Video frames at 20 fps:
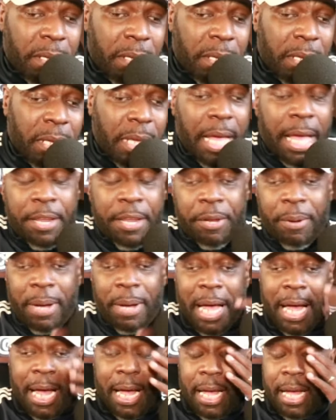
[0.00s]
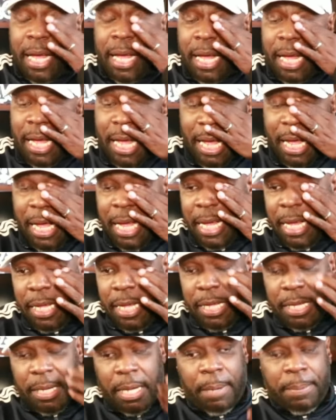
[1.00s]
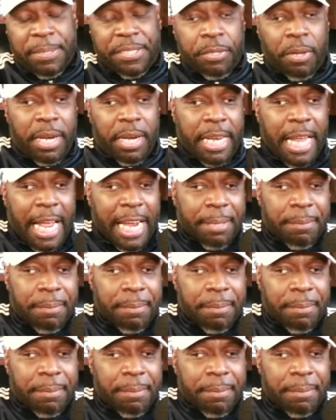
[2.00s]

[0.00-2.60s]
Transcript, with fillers: I don't know. I it was sort of like